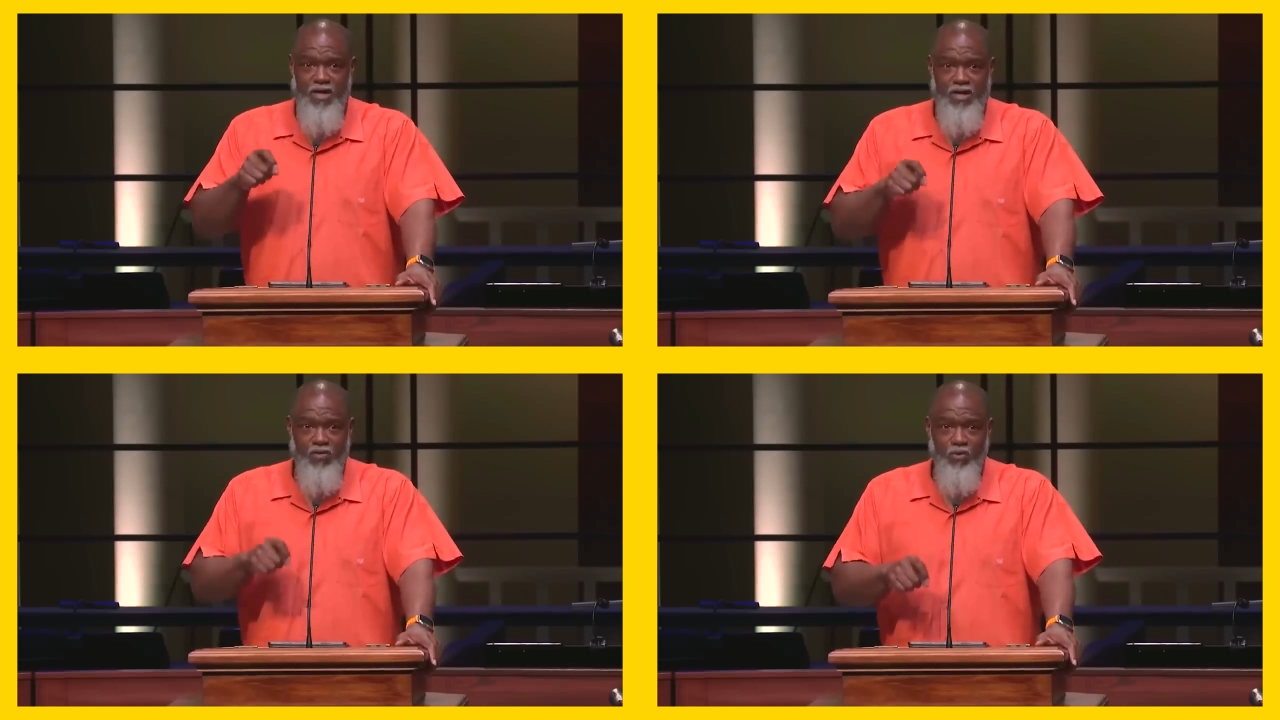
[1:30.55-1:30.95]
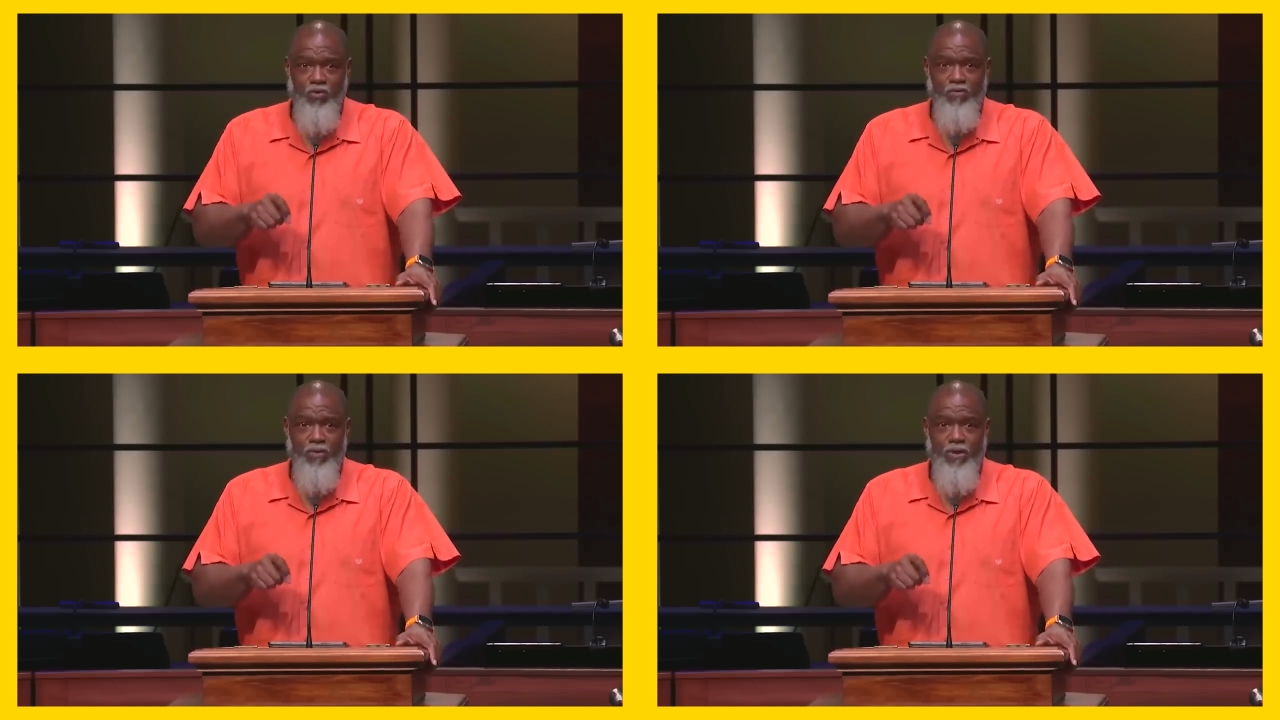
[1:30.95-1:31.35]
in the
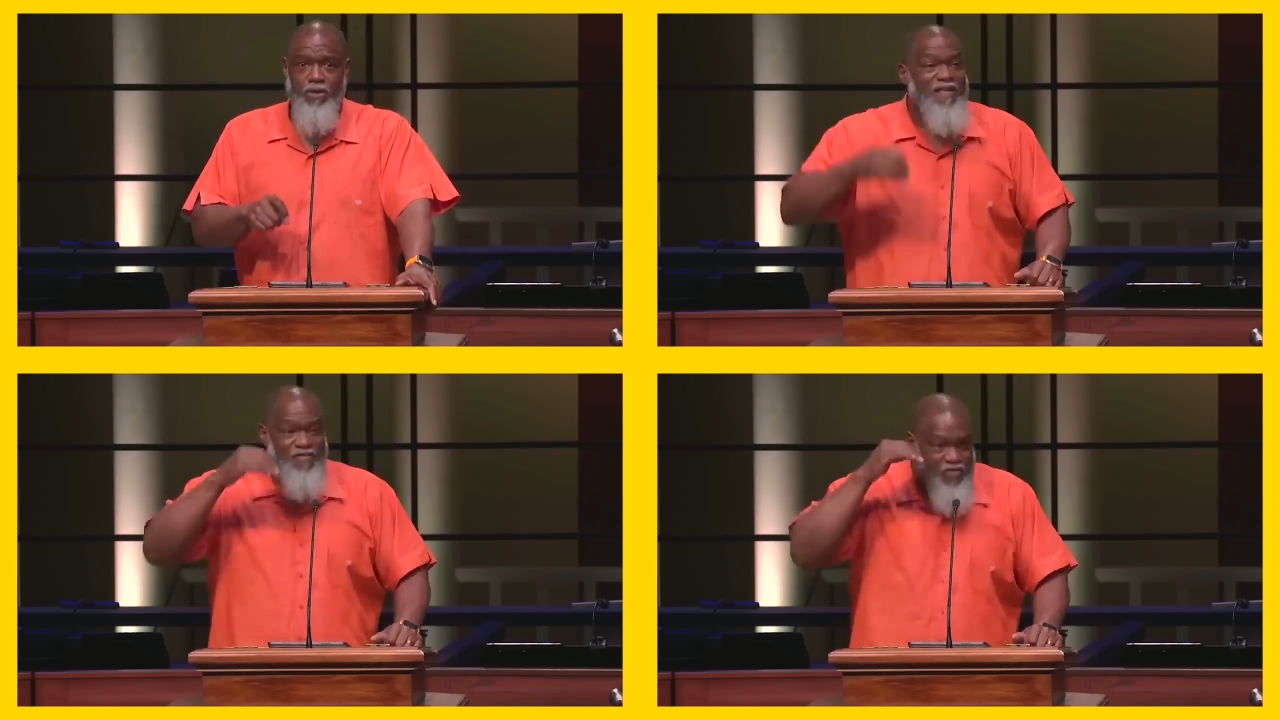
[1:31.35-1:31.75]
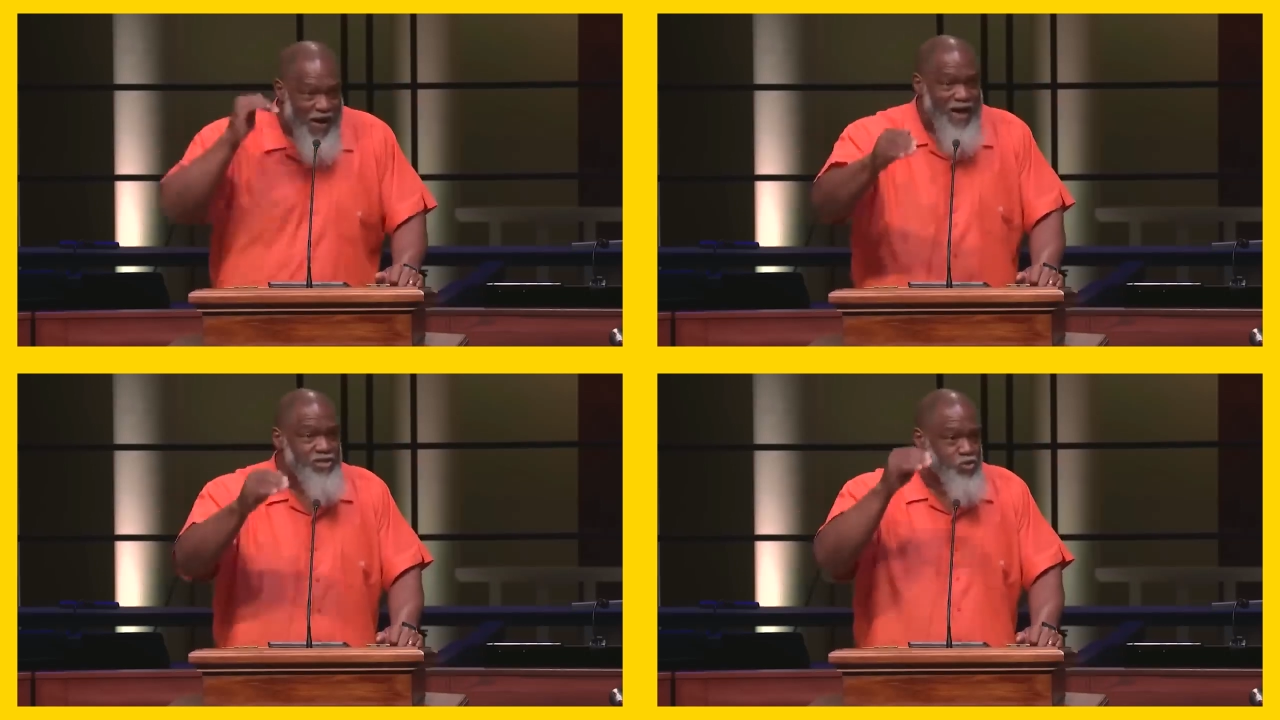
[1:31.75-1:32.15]
womb?
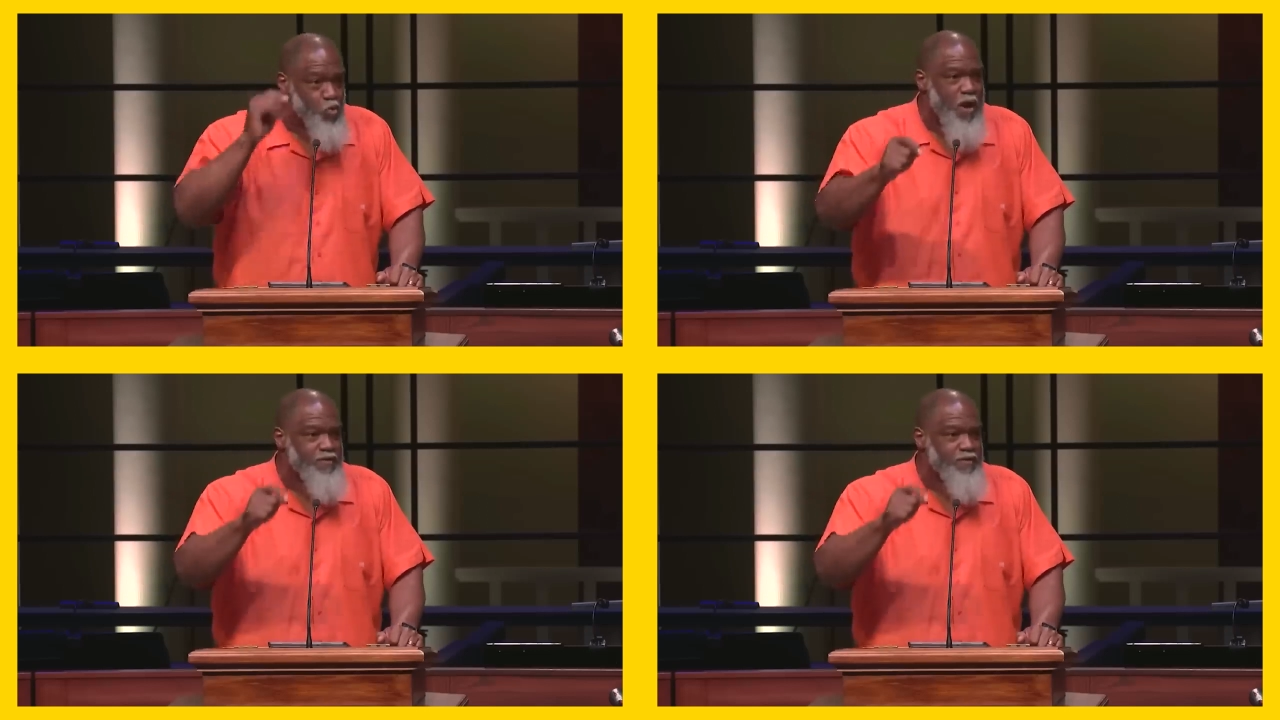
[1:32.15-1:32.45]
That's what